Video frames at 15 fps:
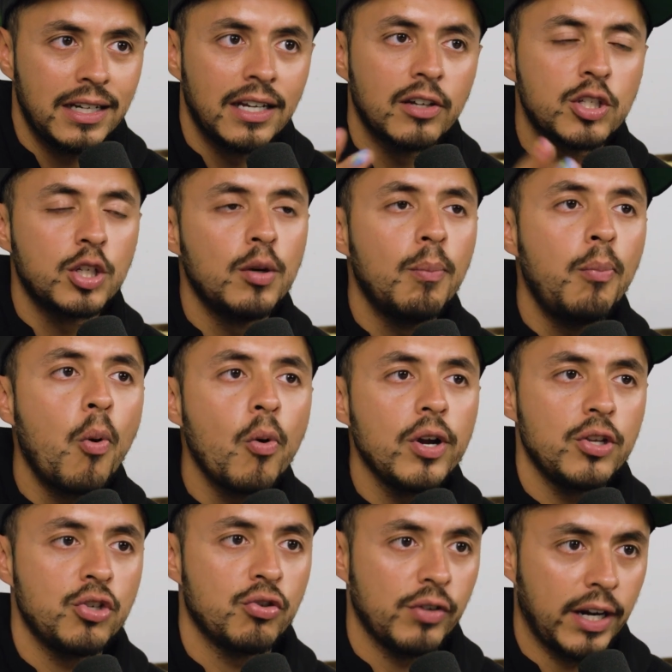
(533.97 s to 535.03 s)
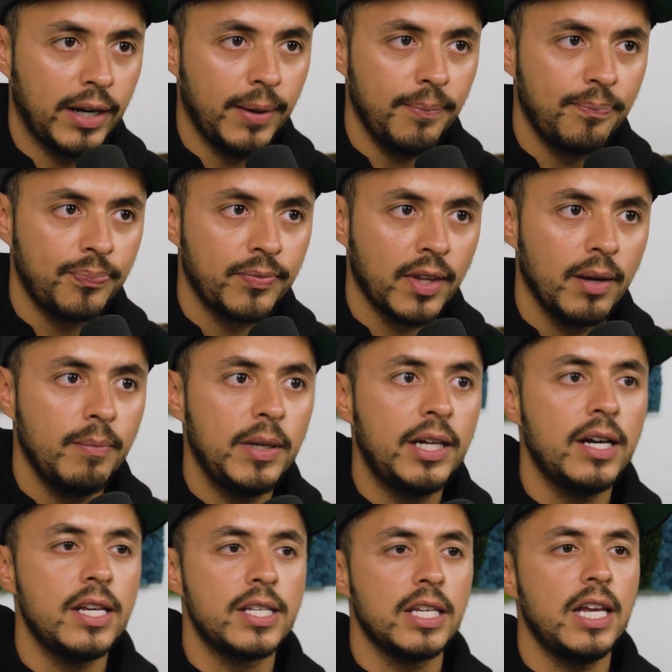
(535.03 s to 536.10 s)
Now, it's an important drink
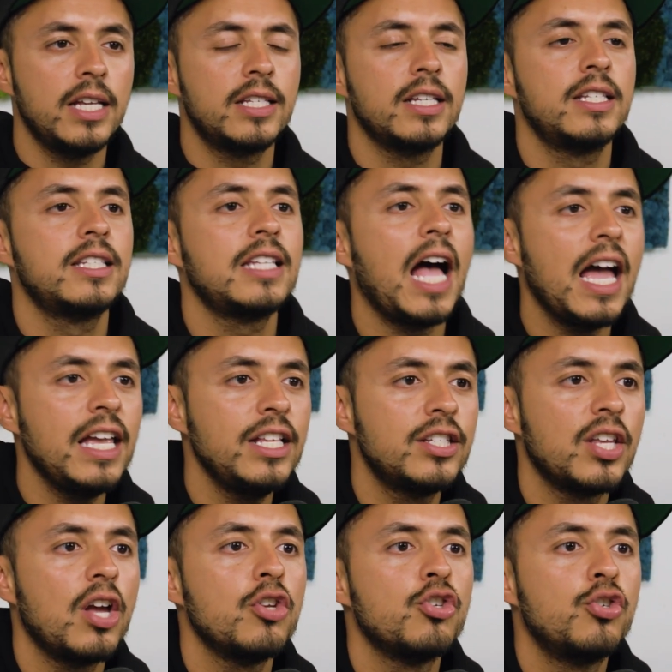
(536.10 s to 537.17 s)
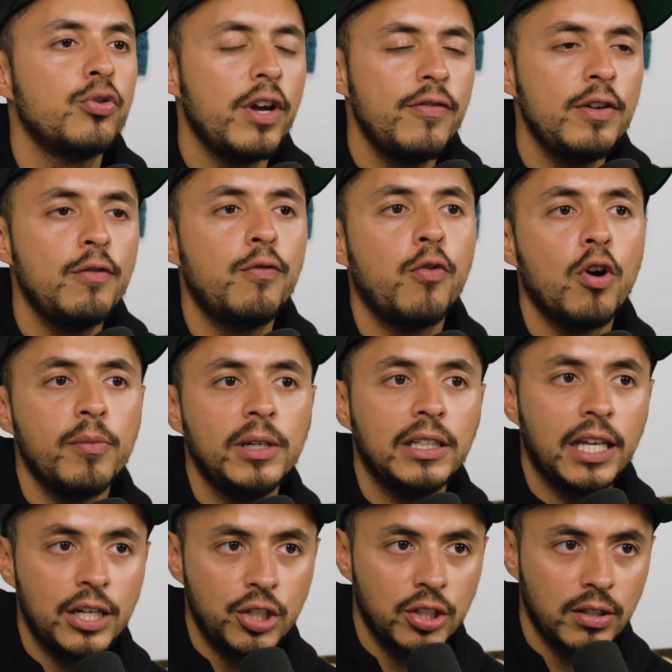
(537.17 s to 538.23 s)
because it's a science driven
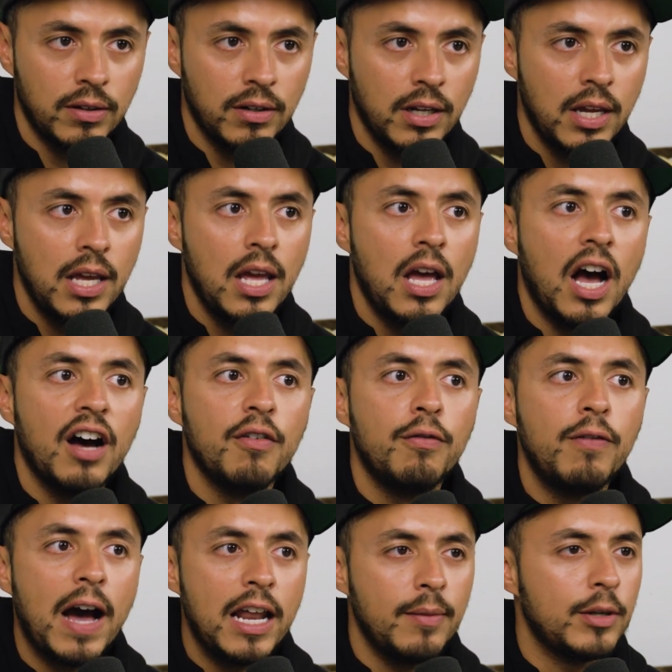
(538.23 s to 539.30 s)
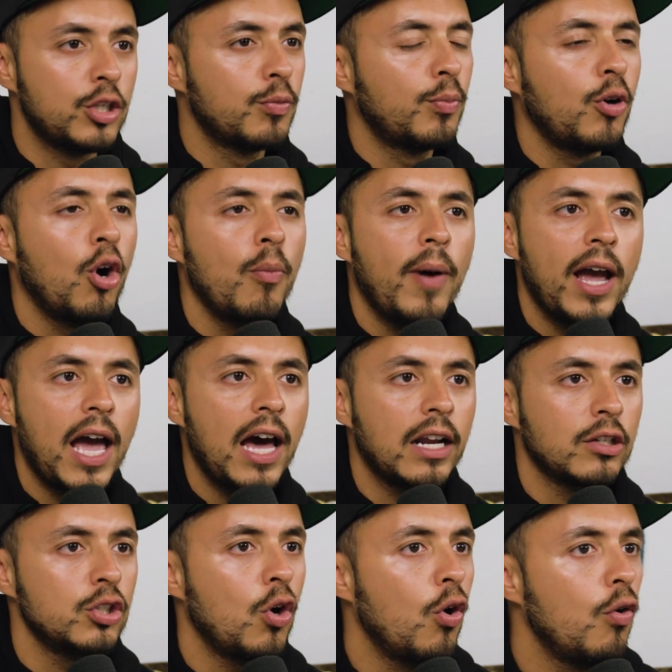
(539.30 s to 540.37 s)
formulation of vitamins,
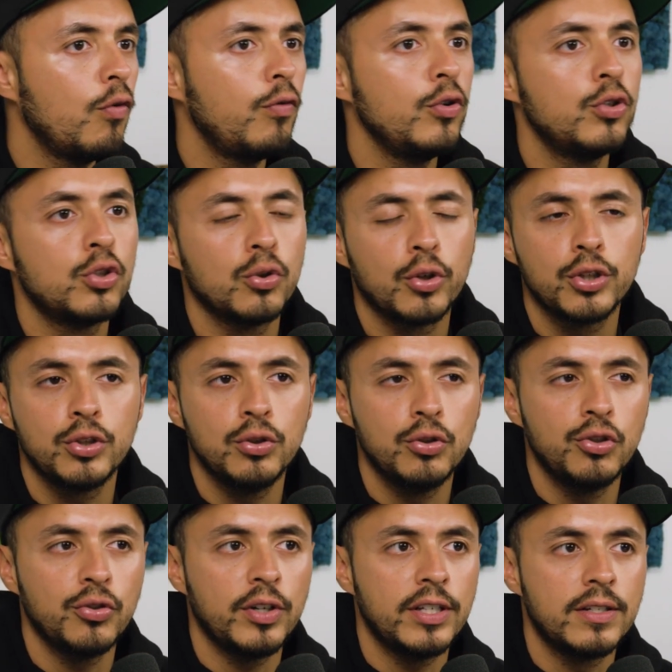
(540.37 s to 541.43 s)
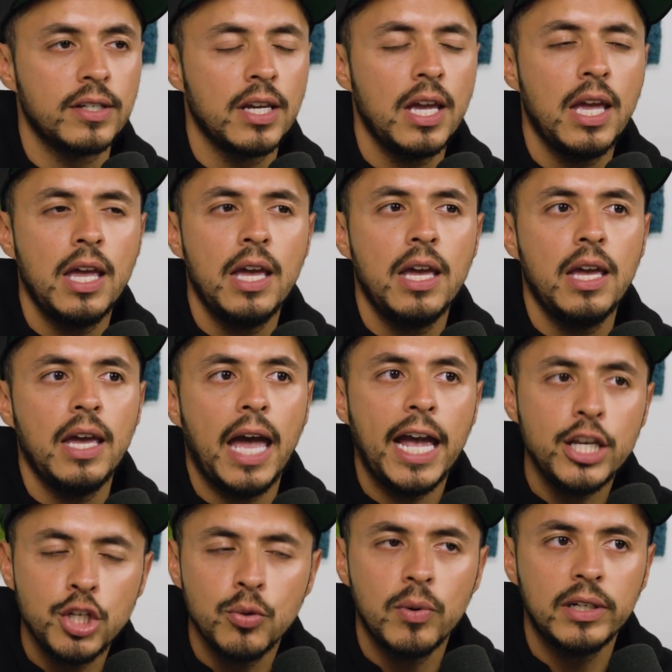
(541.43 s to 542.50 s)
probiotics, whole food source nutrients.
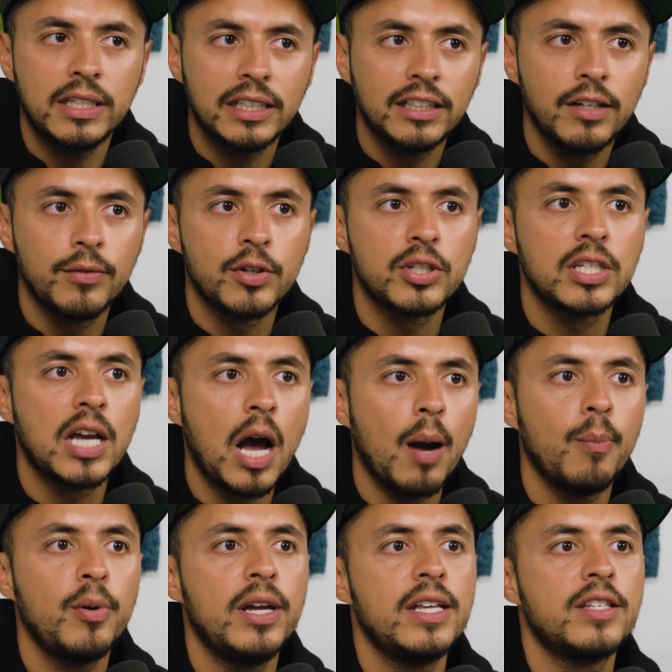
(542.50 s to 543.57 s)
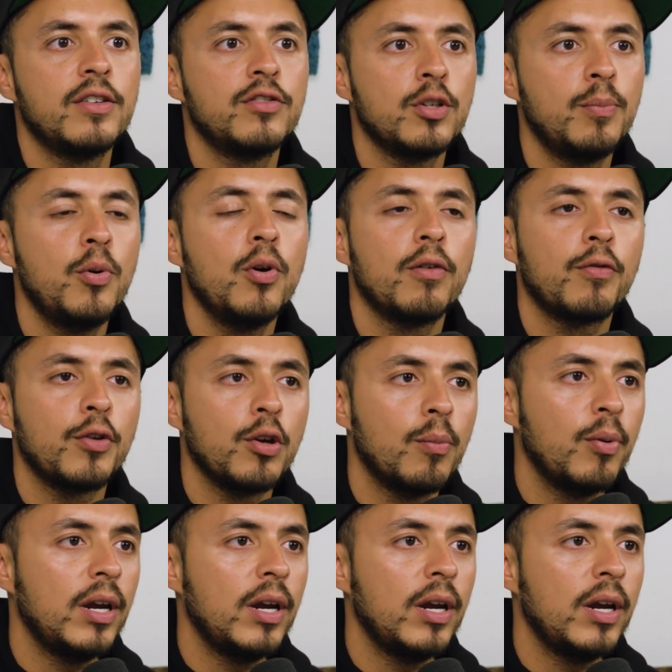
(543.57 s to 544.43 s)
AG1 delivers comprehensive support for your